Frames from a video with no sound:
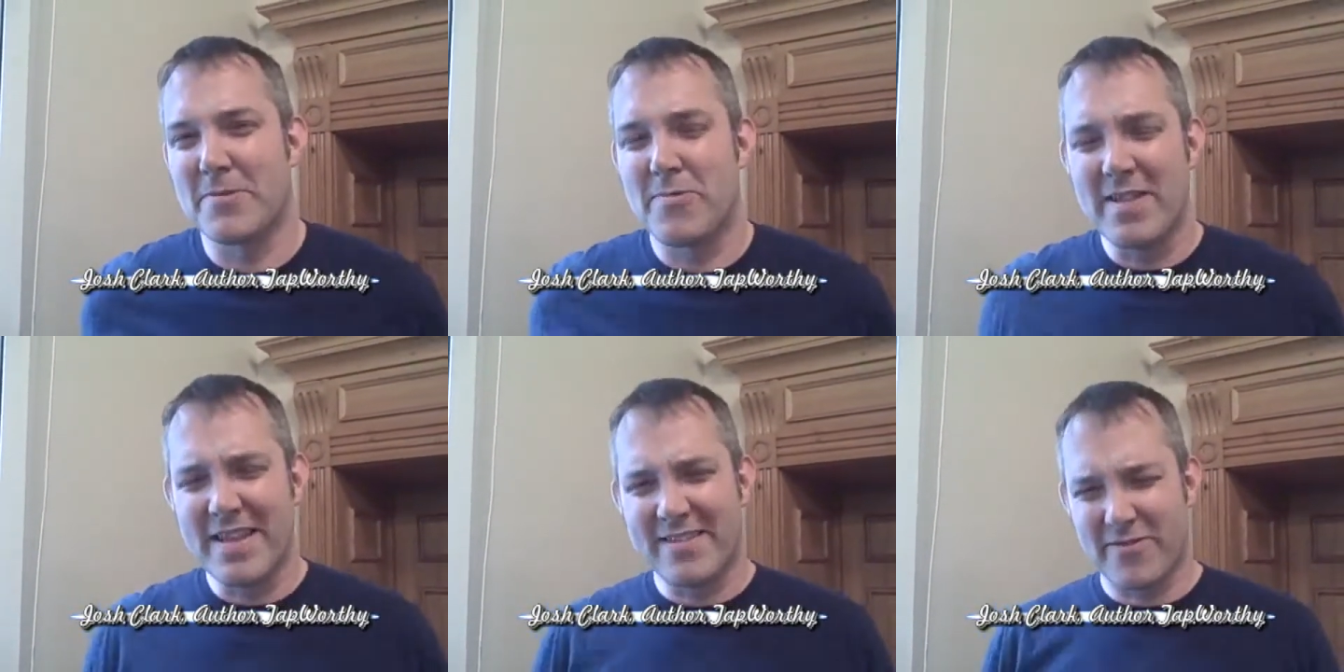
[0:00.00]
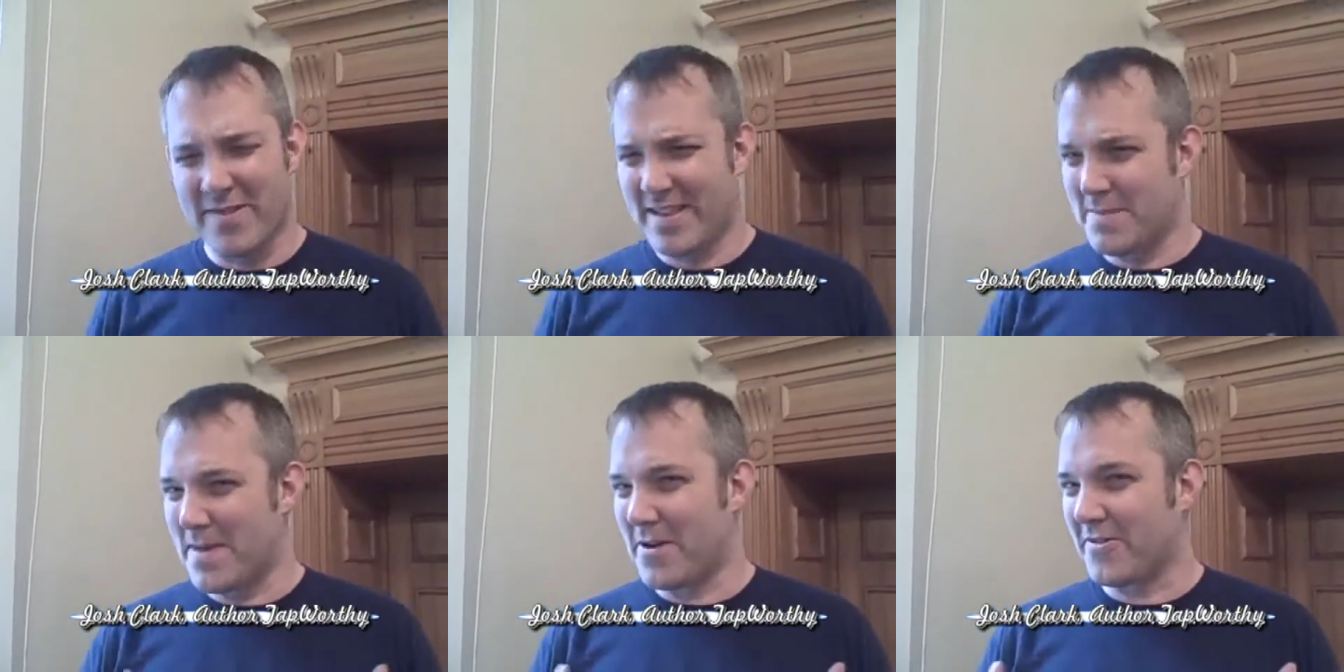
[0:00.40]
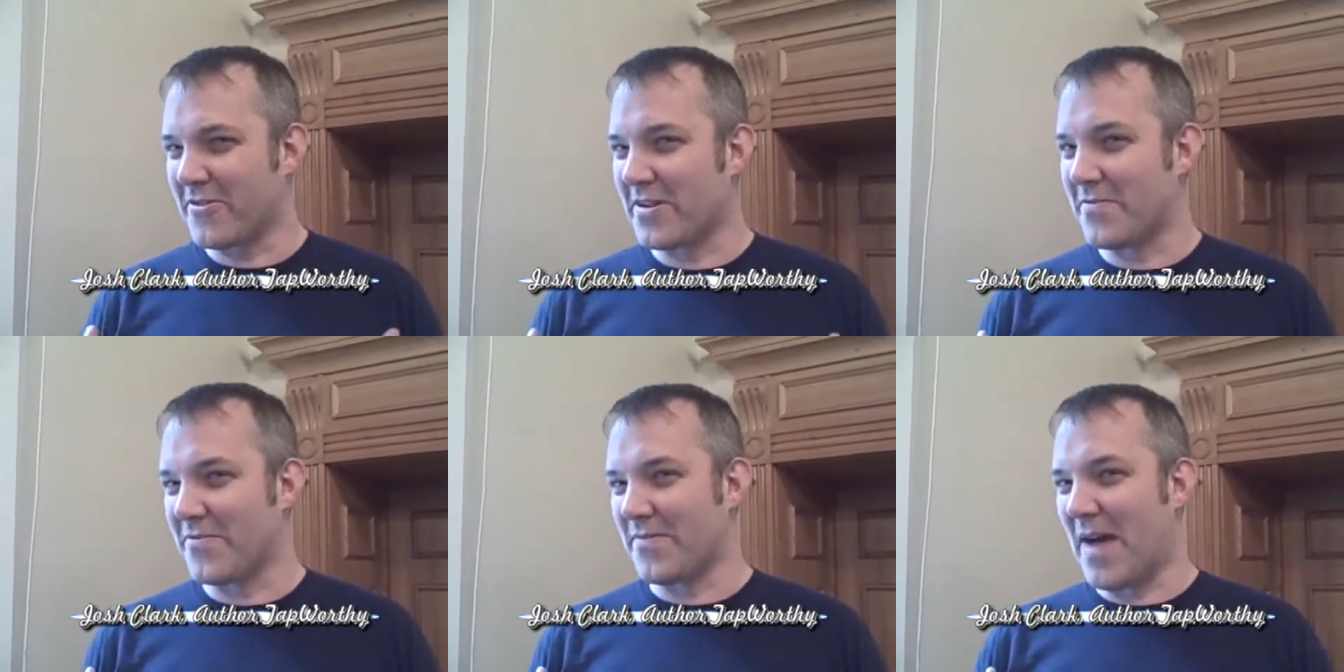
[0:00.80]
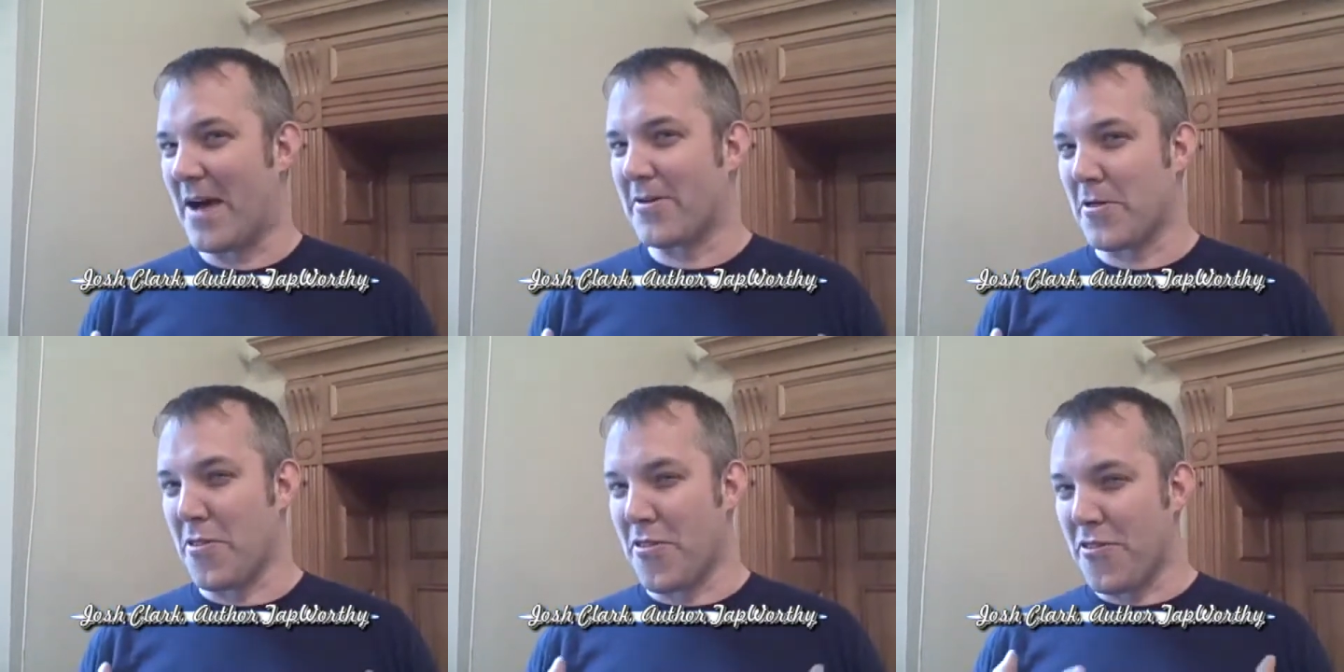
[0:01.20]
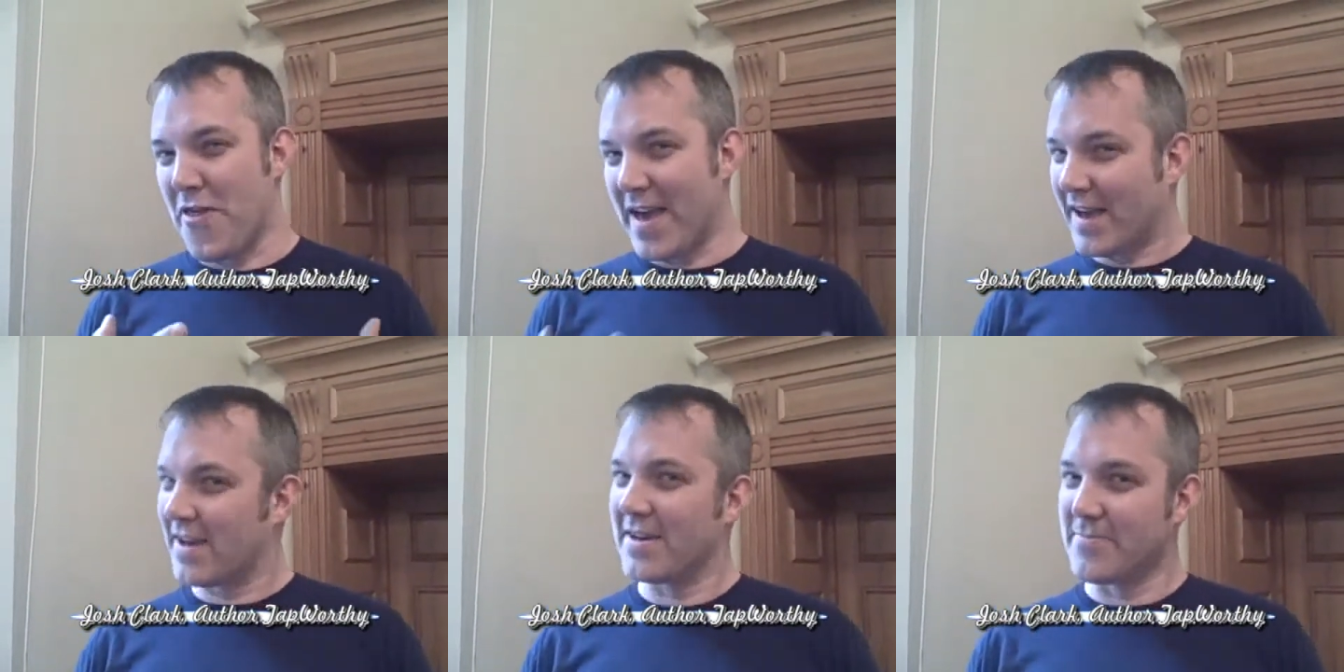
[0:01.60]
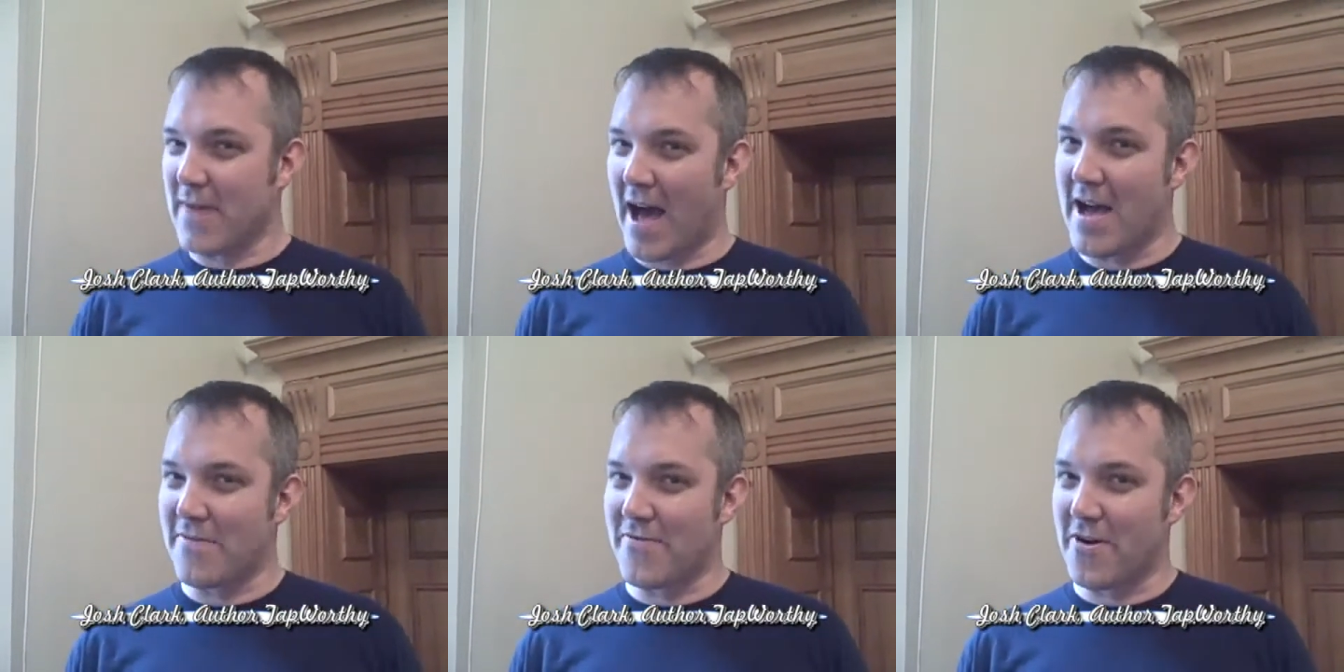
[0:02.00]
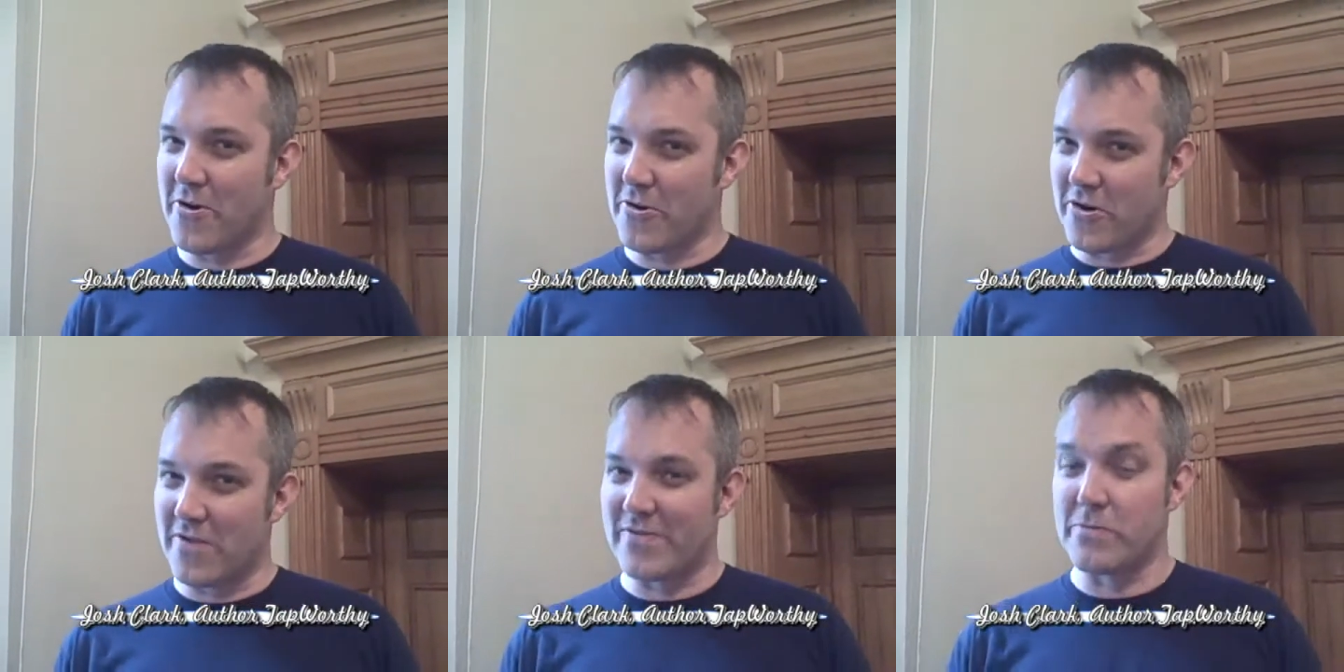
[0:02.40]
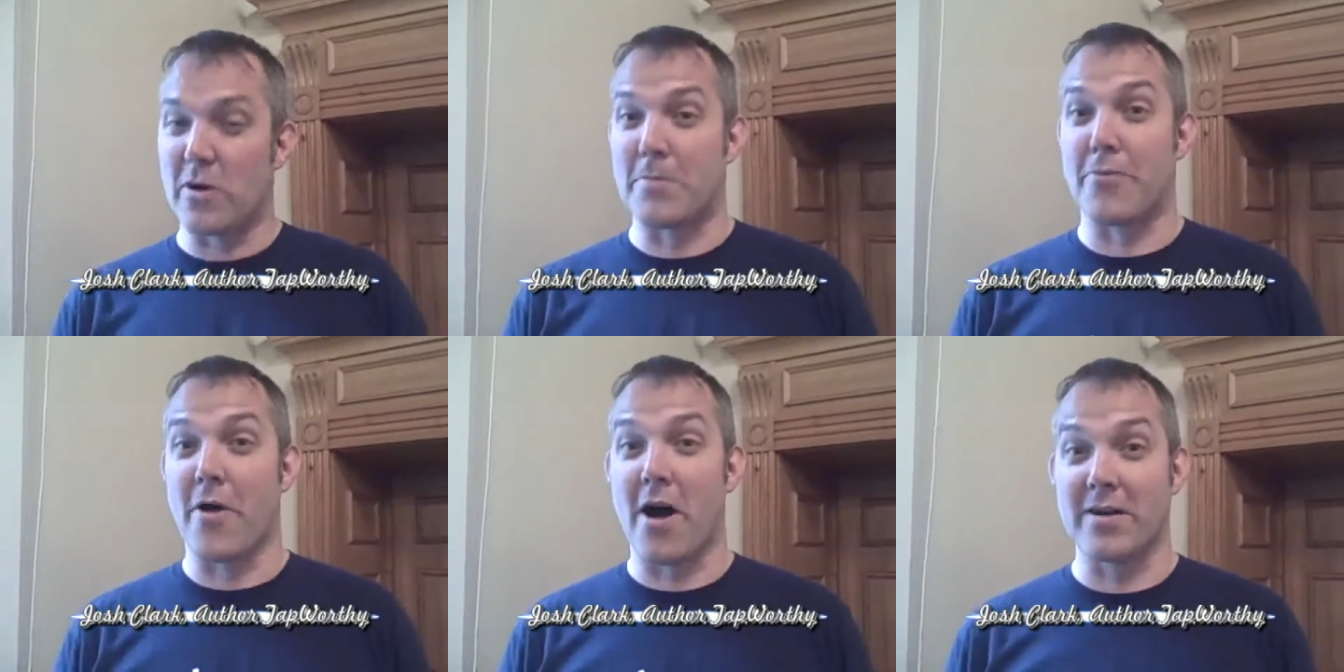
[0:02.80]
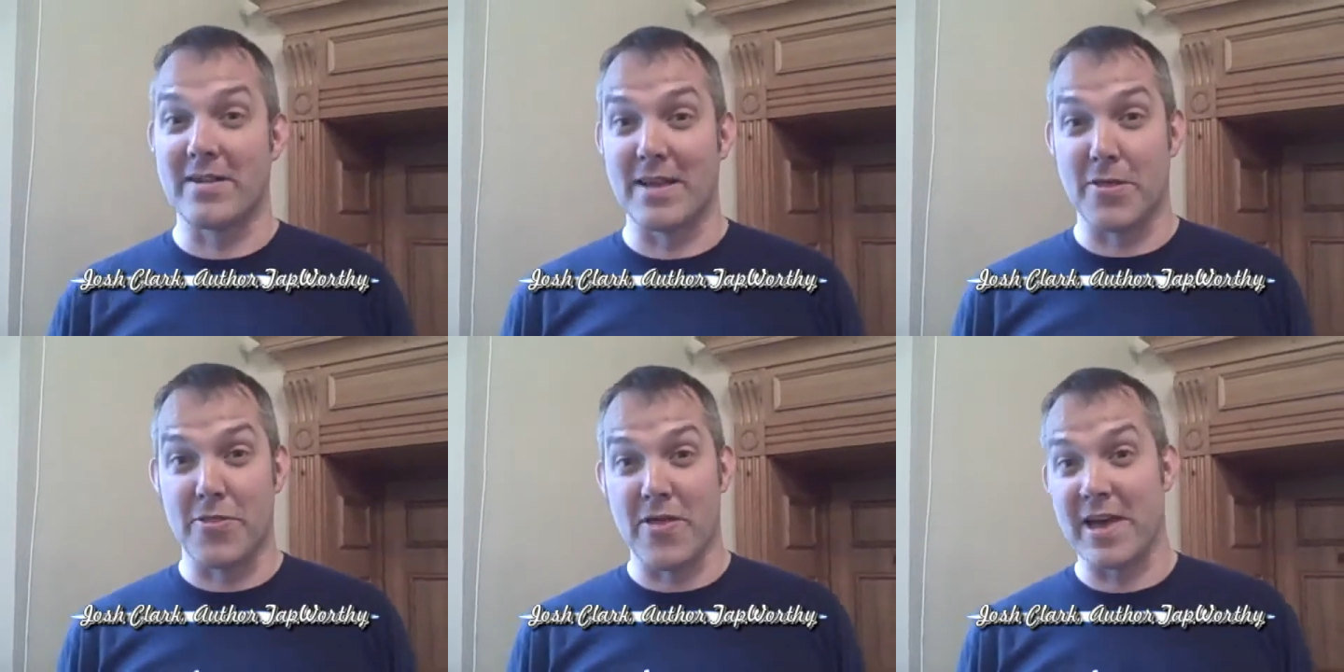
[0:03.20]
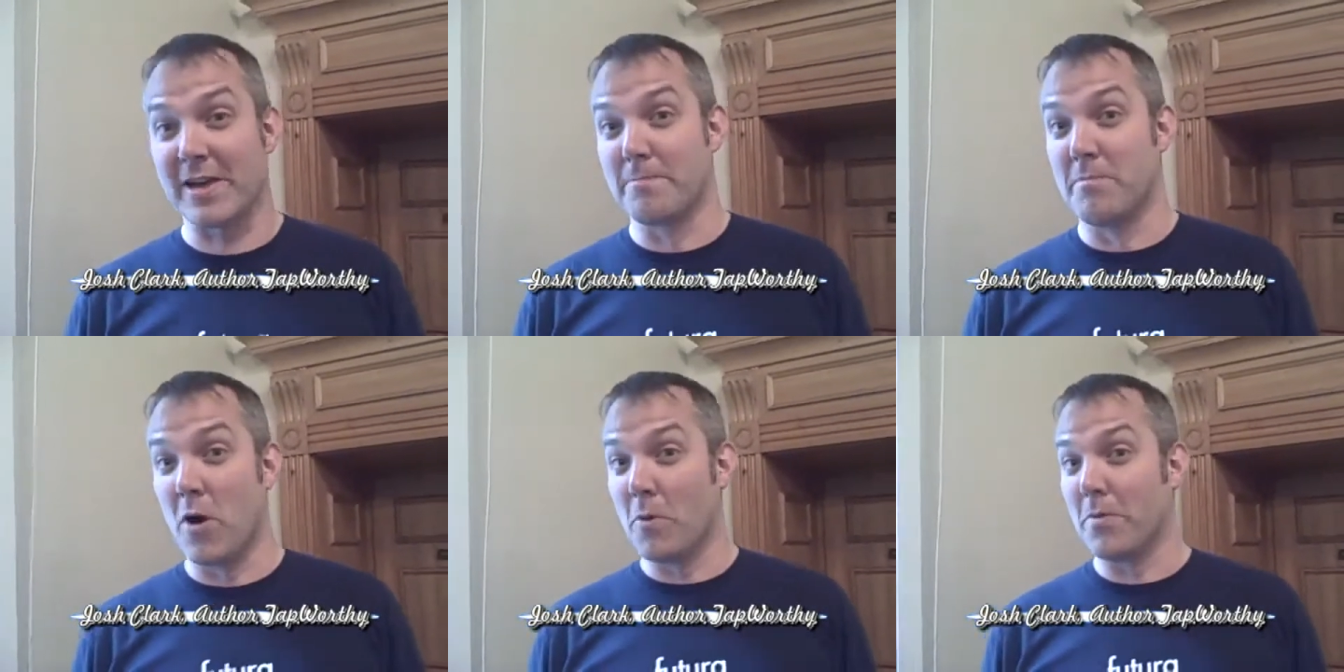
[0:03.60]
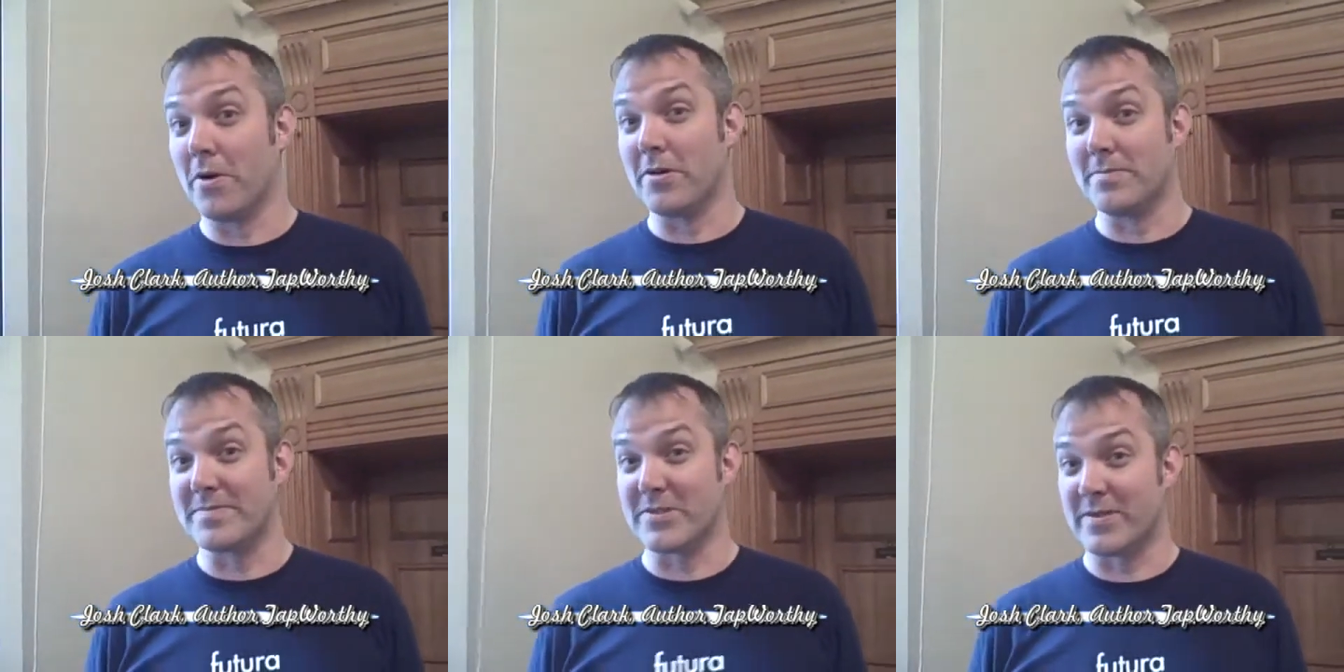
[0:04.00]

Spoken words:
But really, it's really about sort of how to think iPhone, or even more broadly, think mobile.